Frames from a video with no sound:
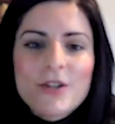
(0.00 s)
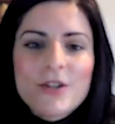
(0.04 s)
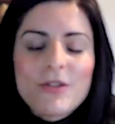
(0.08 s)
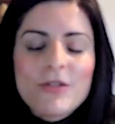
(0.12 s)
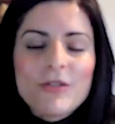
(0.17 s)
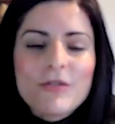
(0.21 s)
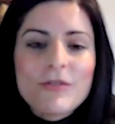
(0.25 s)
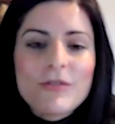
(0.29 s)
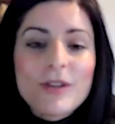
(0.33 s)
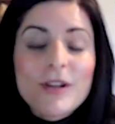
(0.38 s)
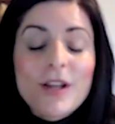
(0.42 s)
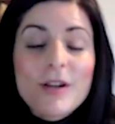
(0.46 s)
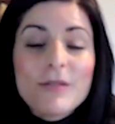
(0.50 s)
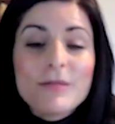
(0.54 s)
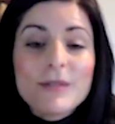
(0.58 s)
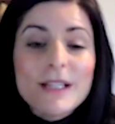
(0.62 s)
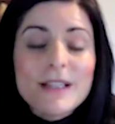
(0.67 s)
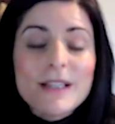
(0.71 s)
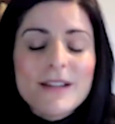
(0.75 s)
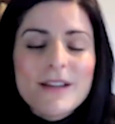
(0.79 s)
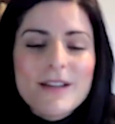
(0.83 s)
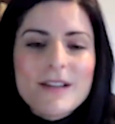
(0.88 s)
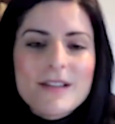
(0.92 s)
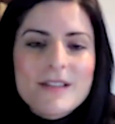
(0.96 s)
cure for
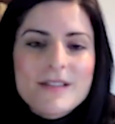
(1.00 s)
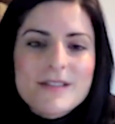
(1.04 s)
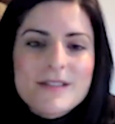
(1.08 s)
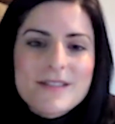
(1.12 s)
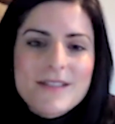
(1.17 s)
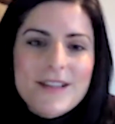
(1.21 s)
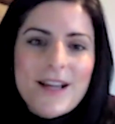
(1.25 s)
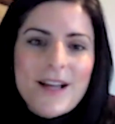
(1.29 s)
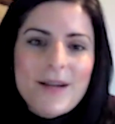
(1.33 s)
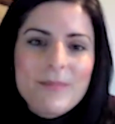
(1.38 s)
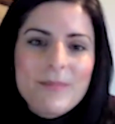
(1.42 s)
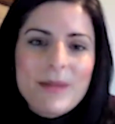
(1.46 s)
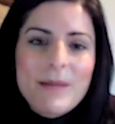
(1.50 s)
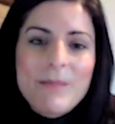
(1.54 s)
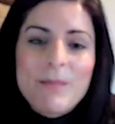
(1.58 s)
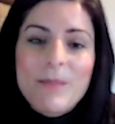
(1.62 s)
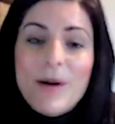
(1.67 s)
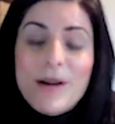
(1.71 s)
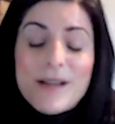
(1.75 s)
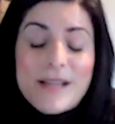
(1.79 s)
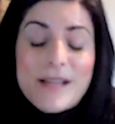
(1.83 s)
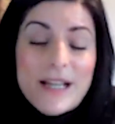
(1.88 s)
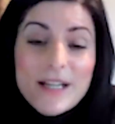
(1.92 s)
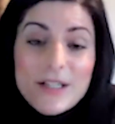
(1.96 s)
loneliness. It
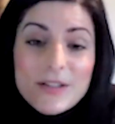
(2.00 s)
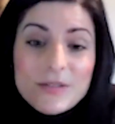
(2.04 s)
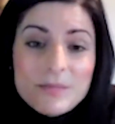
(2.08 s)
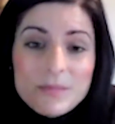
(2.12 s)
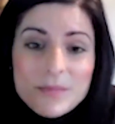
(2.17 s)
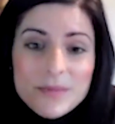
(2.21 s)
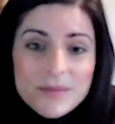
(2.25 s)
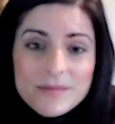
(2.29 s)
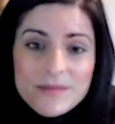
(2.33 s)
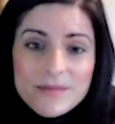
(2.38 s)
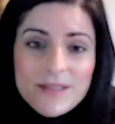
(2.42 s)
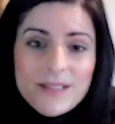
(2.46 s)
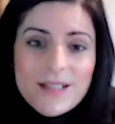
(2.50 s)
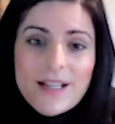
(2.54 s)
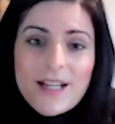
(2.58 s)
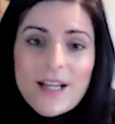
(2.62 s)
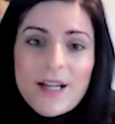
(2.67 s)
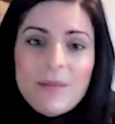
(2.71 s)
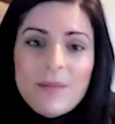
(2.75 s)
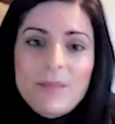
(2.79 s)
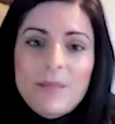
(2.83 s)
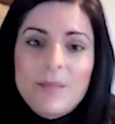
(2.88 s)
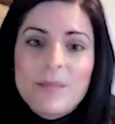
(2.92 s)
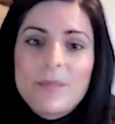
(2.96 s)
might help,
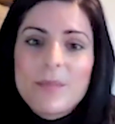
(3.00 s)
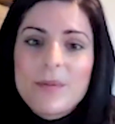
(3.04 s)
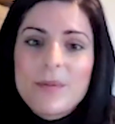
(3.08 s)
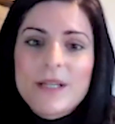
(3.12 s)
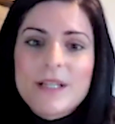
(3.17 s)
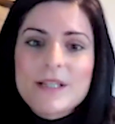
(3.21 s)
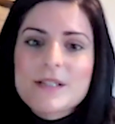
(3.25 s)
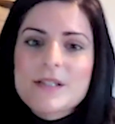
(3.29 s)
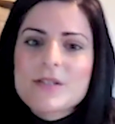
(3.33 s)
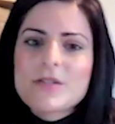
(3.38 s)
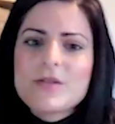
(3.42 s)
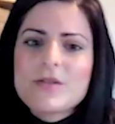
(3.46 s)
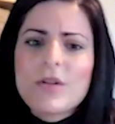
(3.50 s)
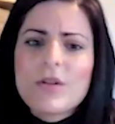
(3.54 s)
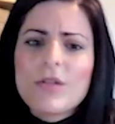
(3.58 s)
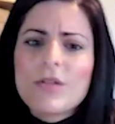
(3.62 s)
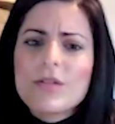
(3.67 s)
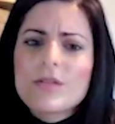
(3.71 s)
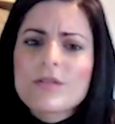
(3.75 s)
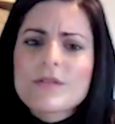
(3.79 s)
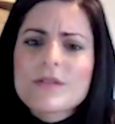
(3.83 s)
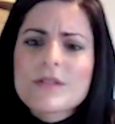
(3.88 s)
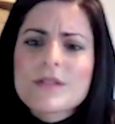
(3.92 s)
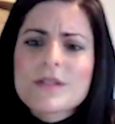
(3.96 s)
but it's
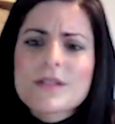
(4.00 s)
not.